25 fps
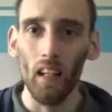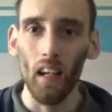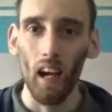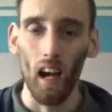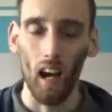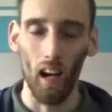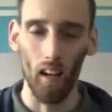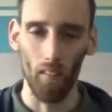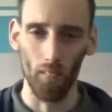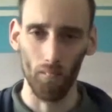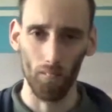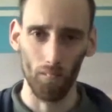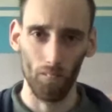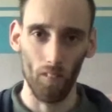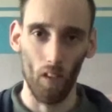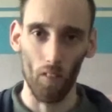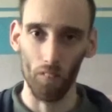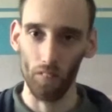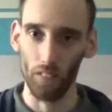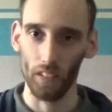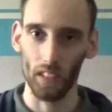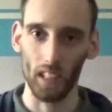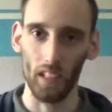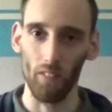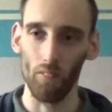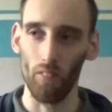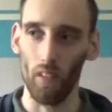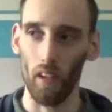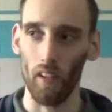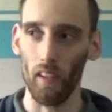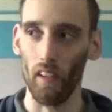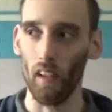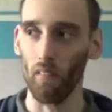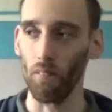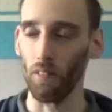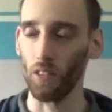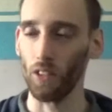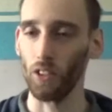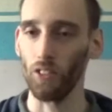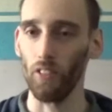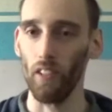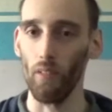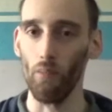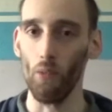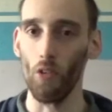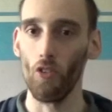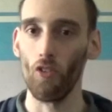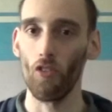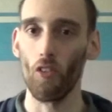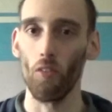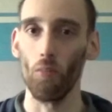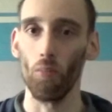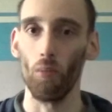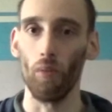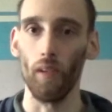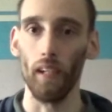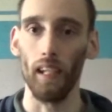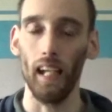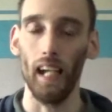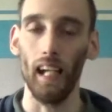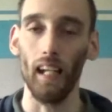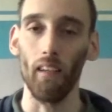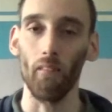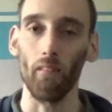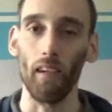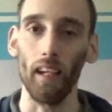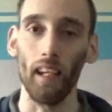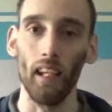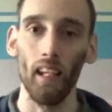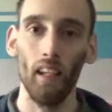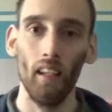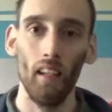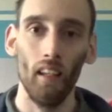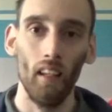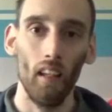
I'll obviously run another stream at some point anyway,